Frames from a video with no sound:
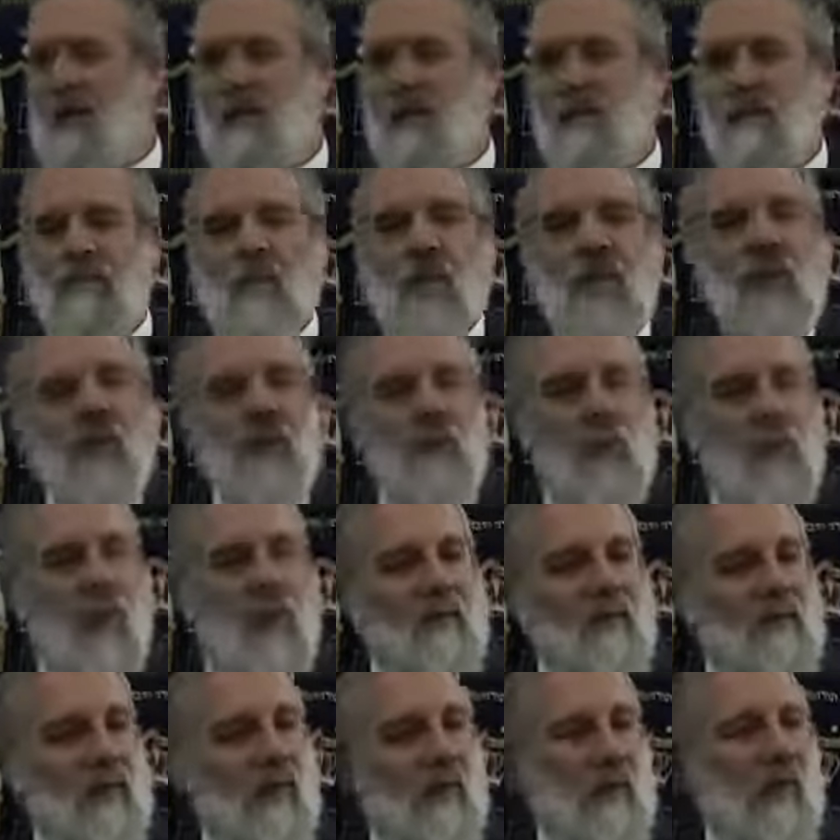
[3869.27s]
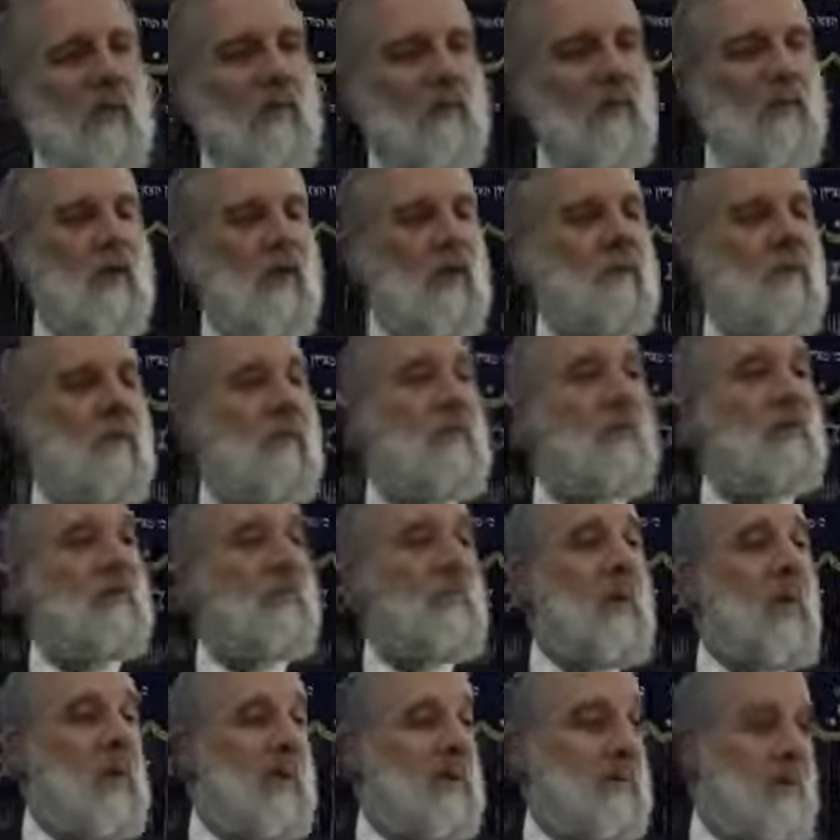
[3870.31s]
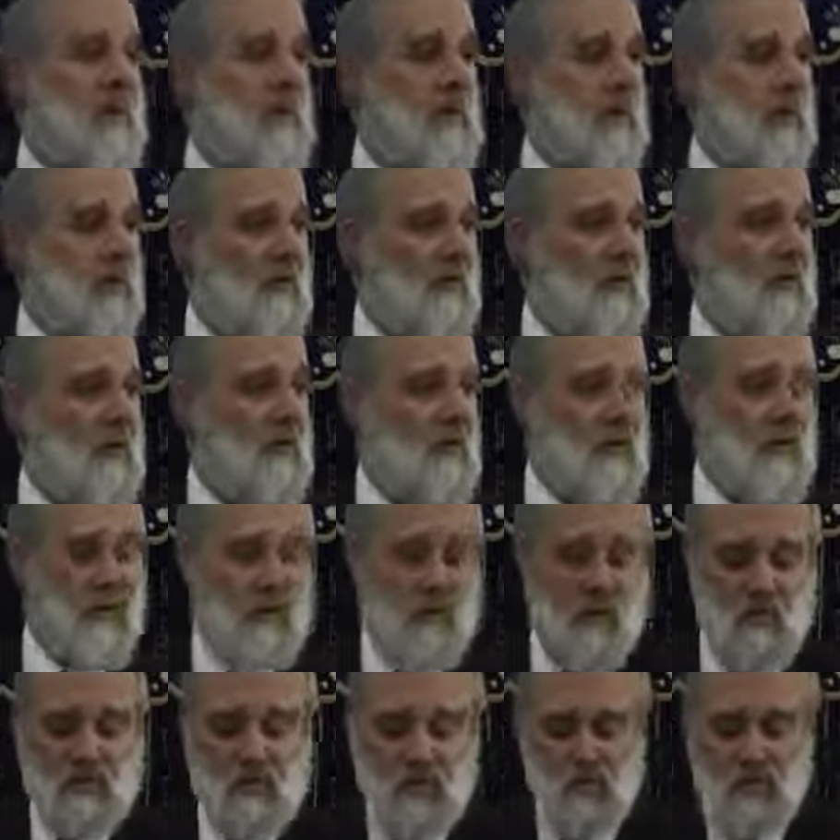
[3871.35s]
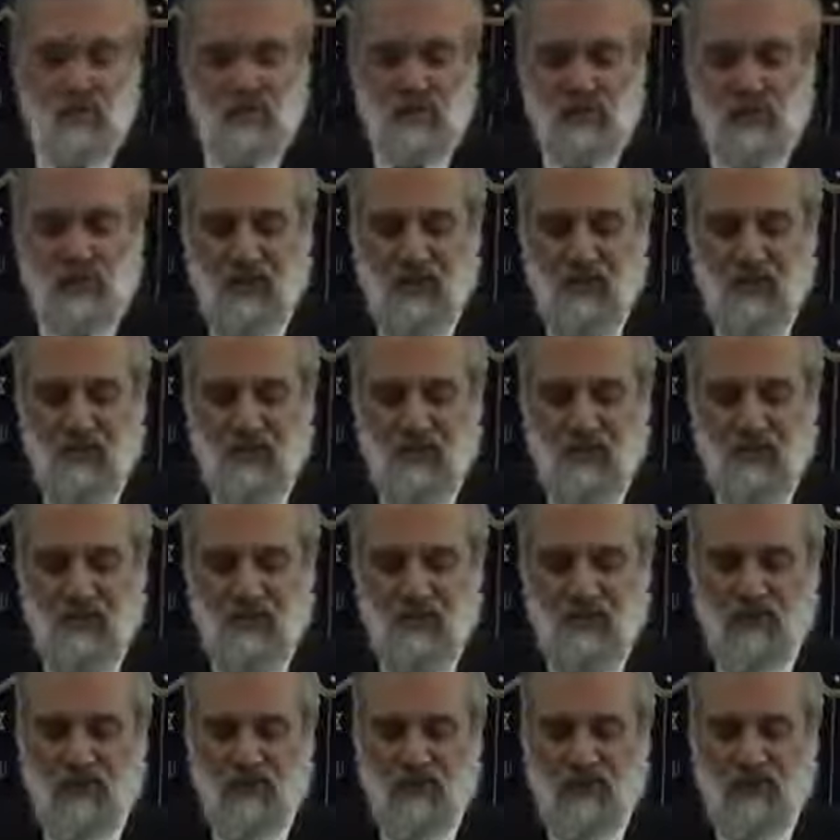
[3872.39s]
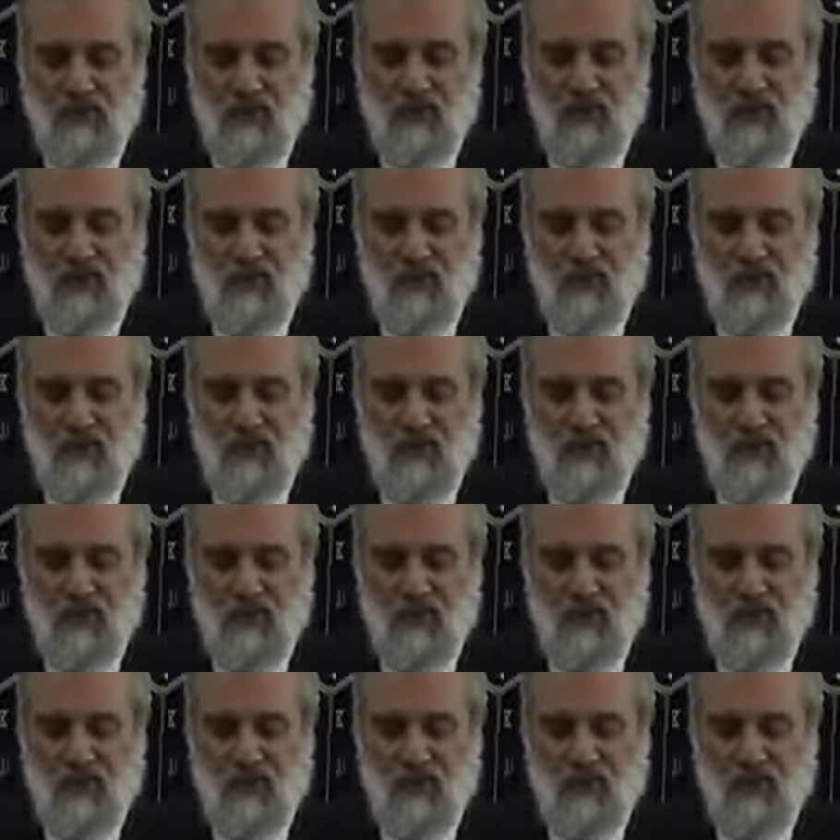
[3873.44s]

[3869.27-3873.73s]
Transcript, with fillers: In many, he will have a hard time with many midot. Person who doesn't keep promises.